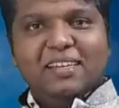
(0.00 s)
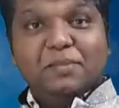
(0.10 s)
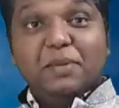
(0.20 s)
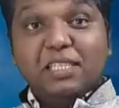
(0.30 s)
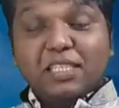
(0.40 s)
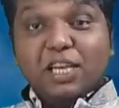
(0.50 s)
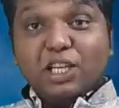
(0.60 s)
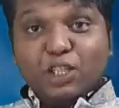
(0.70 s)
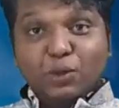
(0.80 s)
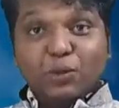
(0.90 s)
Means
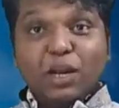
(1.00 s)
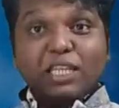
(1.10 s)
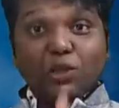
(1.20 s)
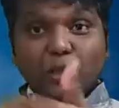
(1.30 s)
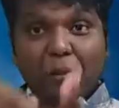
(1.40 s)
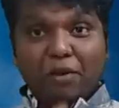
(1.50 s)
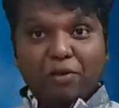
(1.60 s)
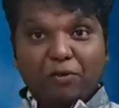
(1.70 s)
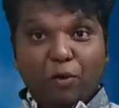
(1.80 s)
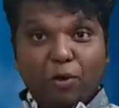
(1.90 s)
2 raised to the
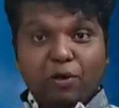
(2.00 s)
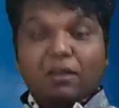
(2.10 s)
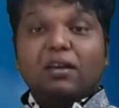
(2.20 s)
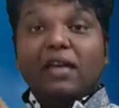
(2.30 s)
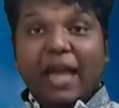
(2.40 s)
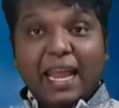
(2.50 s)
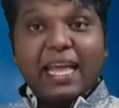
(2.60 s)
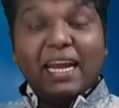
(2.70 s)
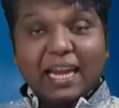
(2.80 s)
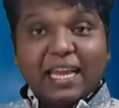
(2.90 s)
power 4.
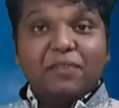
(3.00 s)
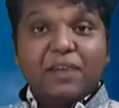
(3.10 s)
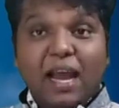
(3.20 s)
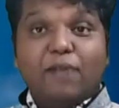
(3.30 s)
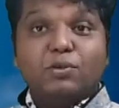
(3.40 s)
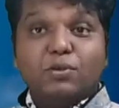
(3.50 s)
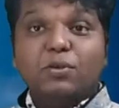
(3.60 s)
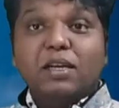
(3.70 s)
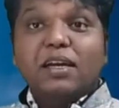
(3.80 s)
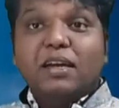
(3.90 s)
Again and again we have
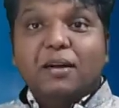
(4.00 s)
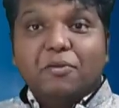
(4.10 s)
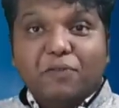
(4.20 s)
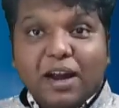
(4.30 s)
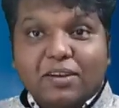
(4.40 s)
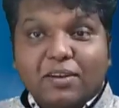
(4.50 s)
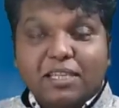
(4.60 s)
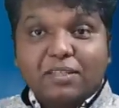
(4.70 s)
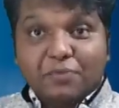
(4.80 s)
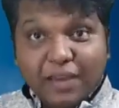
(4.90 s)
to factorize.